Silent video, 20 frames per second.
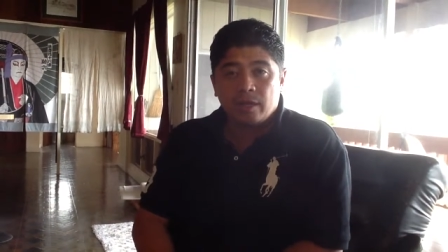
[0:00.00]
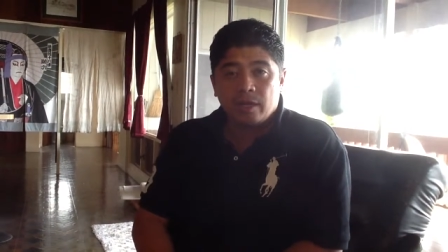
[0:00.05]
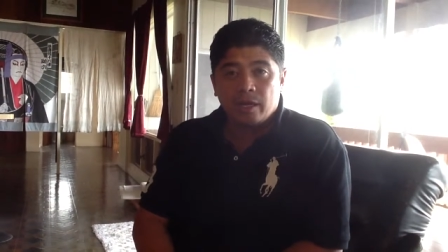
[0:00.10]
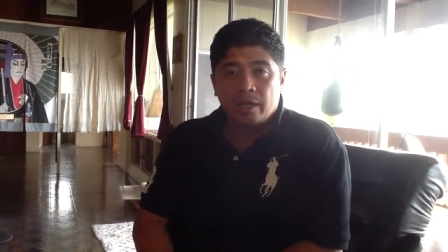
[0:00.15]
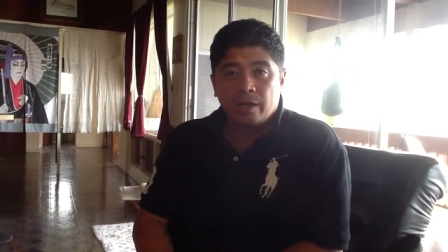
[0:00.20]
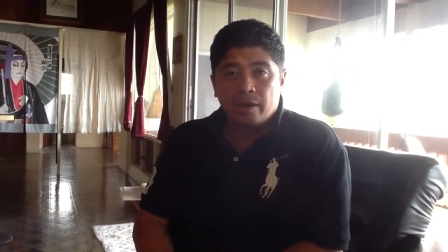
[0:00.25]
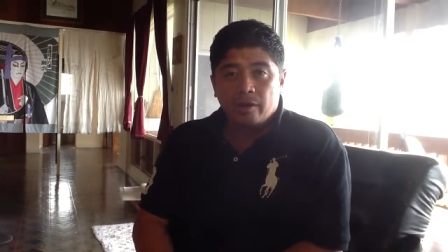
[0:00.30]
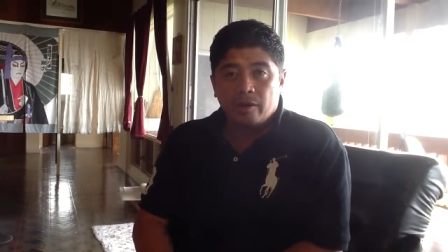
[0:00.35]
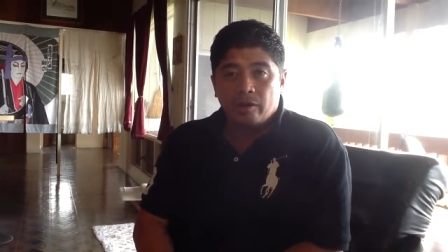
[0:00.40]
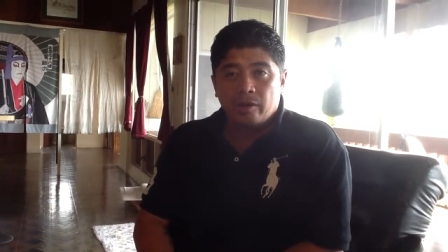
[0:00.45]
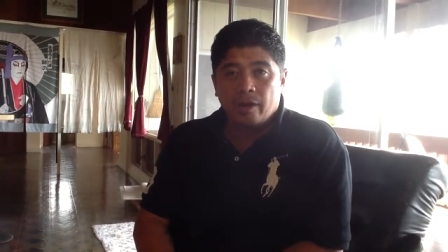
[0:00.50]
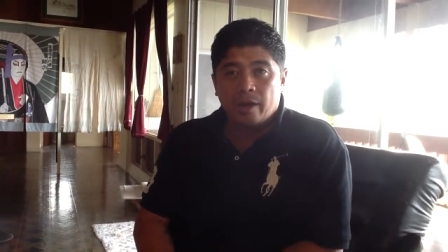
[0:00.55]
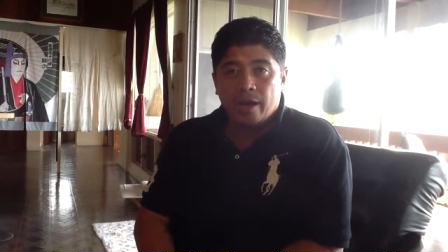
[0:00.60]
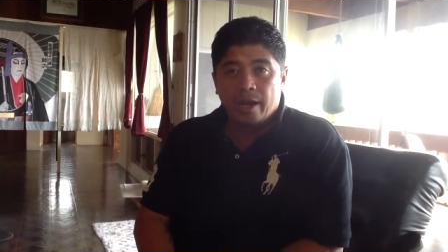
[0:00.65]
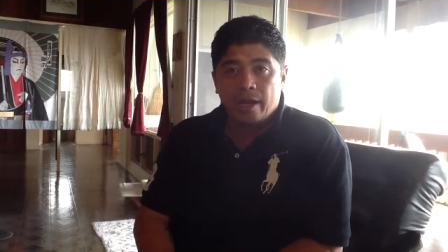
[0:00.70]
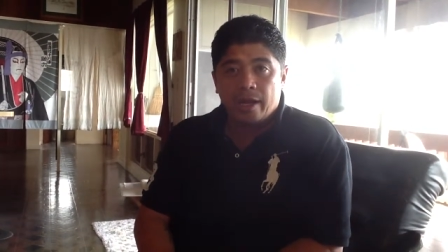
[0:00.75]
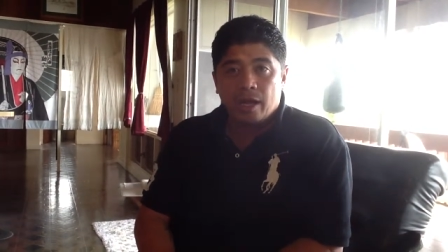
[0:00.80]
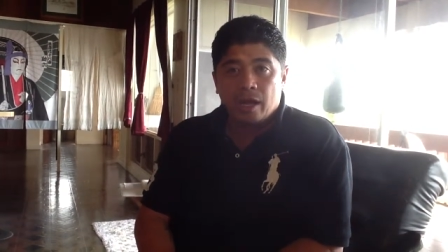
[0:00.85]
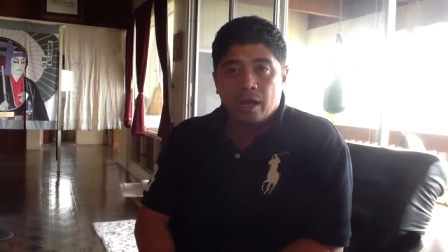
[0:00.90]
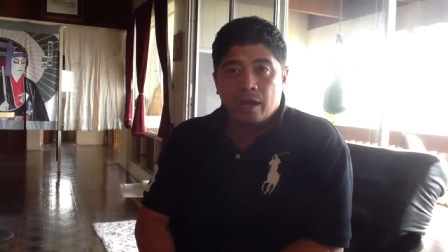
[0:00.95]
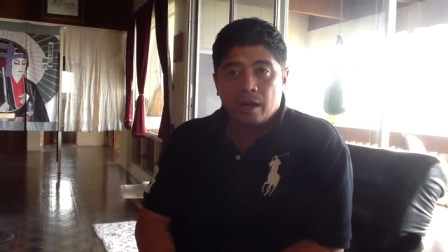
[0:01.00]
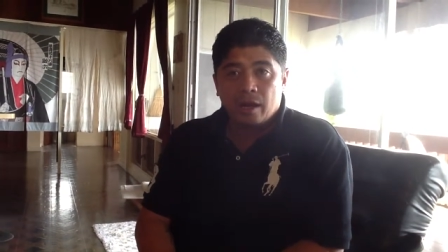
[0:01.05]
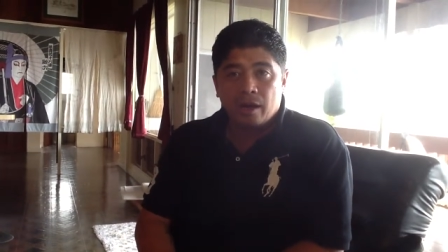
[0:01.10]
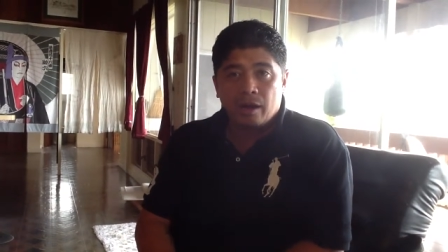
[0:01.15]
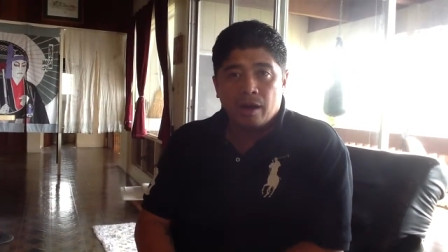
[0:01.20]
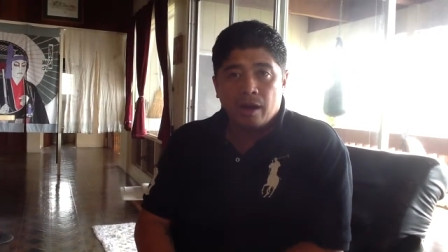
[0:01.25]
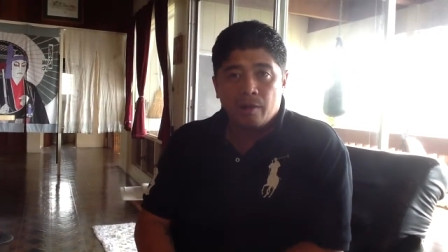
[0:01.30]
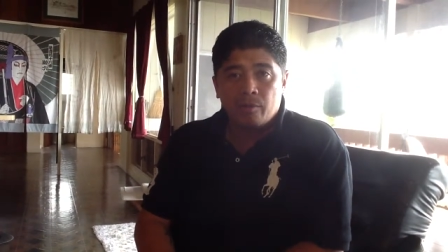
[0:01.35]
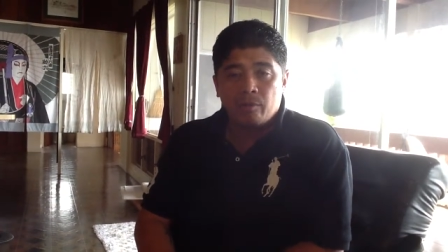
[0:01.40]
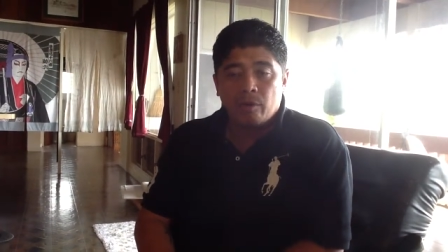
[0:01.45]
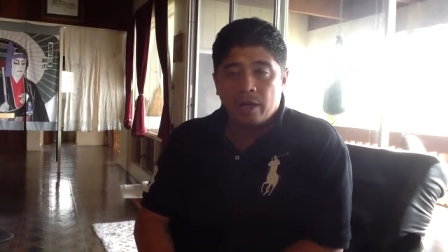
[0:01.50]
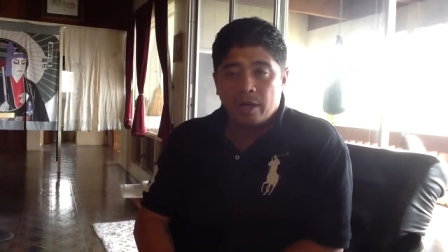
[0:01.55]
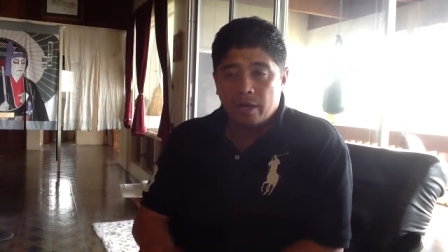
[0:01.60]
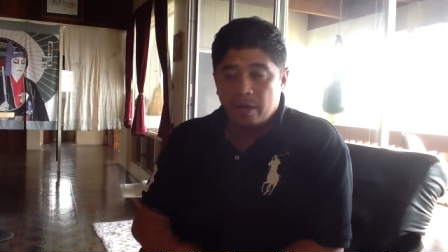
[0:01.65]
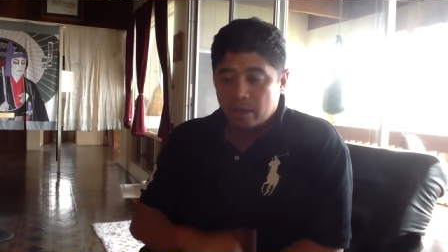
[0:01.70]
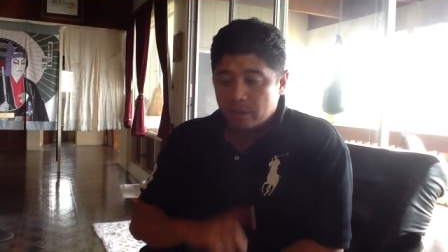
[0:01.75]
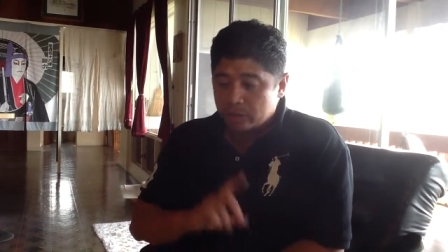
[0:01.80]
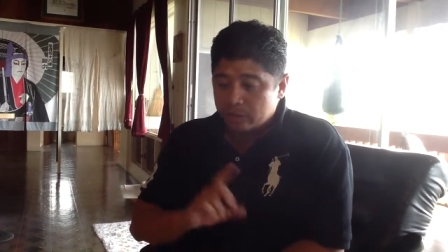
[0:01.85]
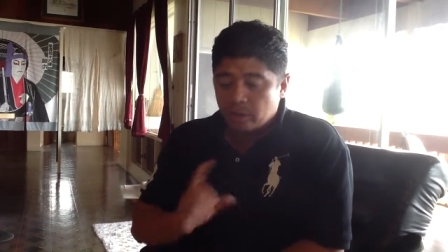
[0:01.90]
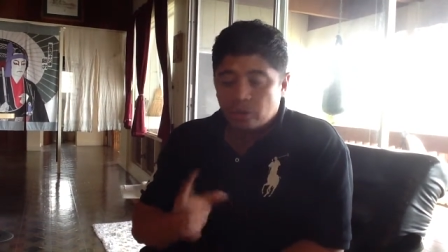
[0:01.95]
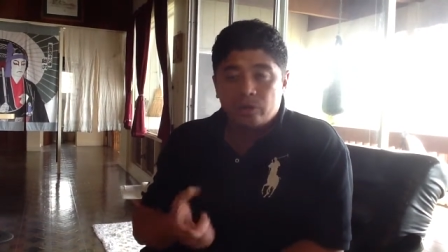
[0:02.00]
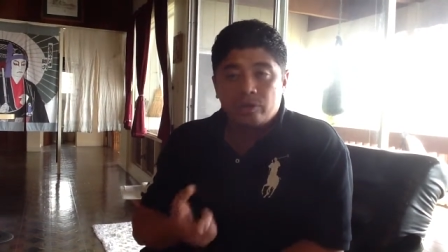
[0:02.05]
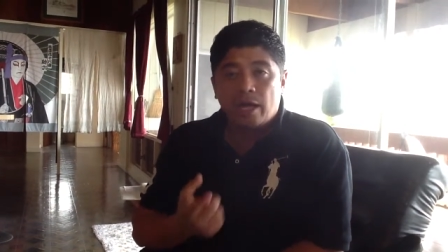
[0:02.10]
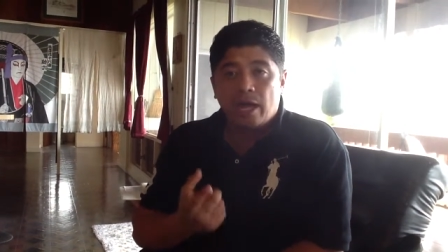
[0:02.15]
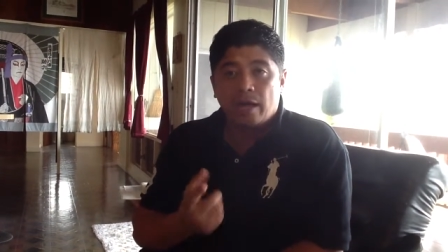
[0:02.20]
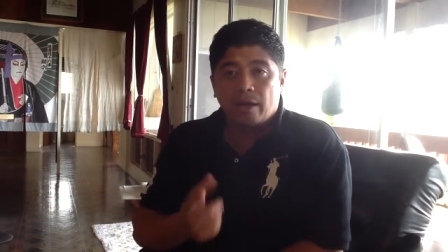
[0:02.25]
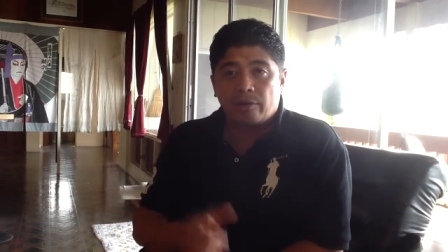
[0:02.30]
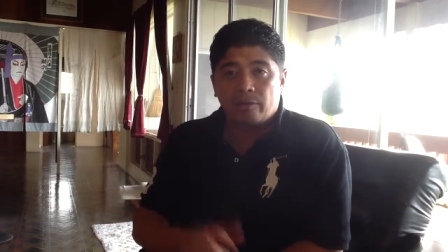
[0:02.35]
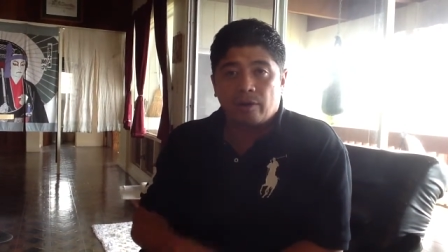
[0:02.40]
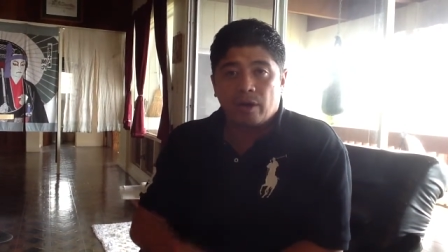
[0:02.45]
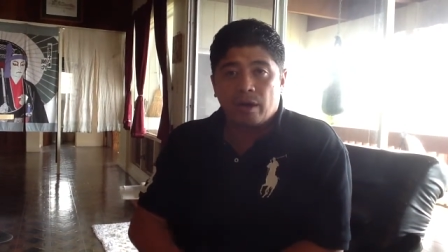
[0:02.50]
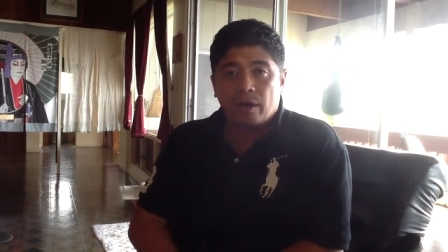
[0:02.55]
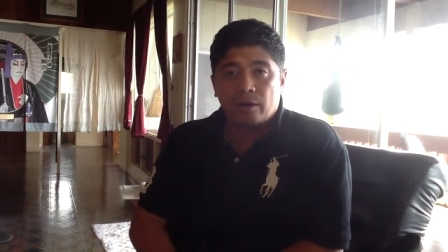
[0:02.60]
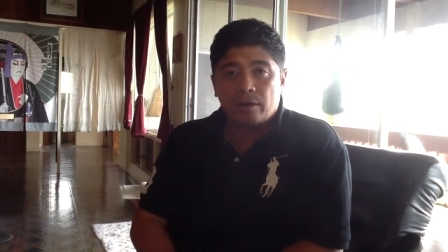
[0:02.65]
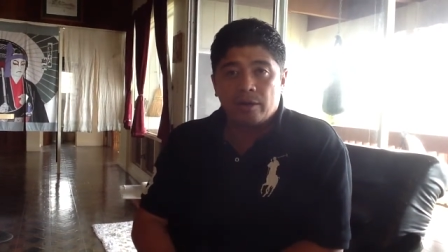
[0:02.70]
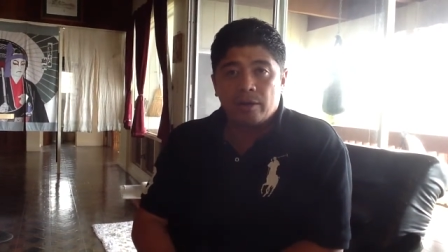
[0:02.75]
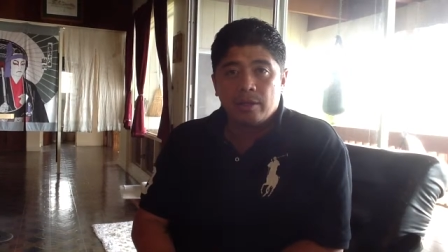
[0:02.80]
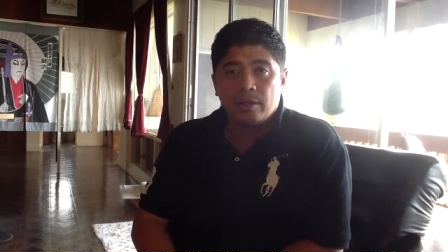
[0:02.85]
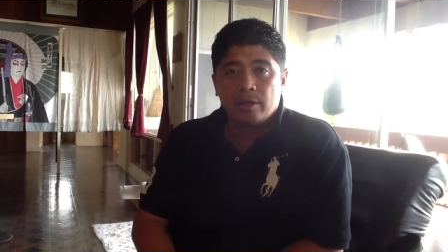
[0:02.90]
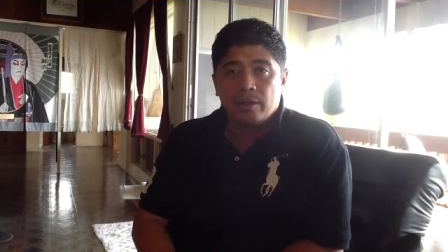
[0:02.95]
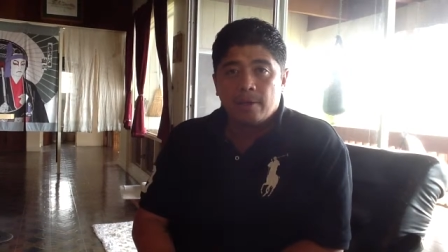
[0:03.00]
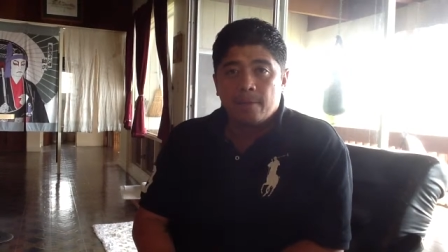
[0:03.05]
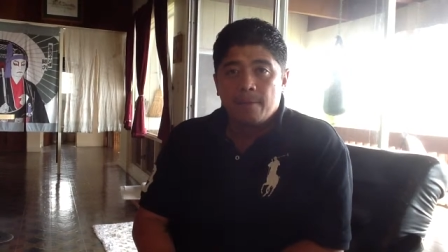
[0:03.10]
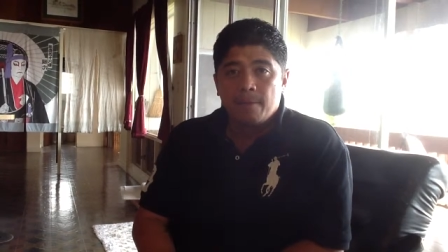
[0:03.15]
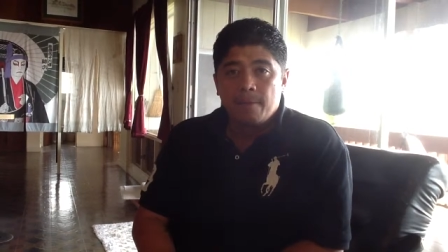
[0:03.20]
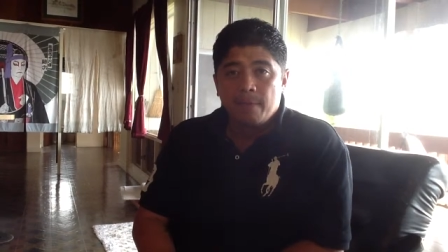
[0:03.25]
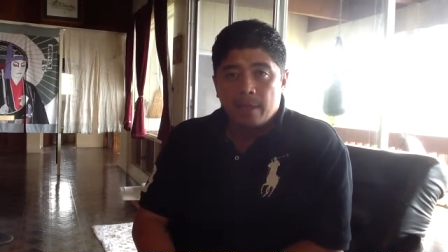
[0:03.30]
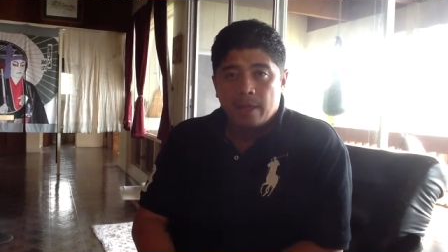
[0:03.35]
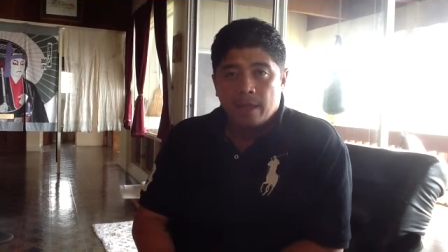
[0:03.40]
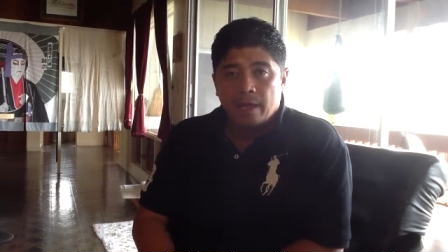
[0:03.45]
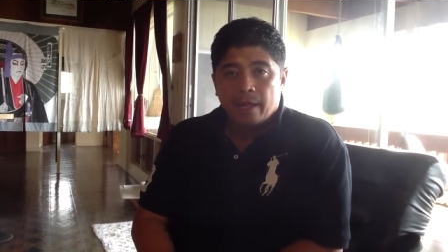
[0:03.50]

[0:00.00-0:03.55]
You know, and uh, I'm ready to turn that around. Beautiful.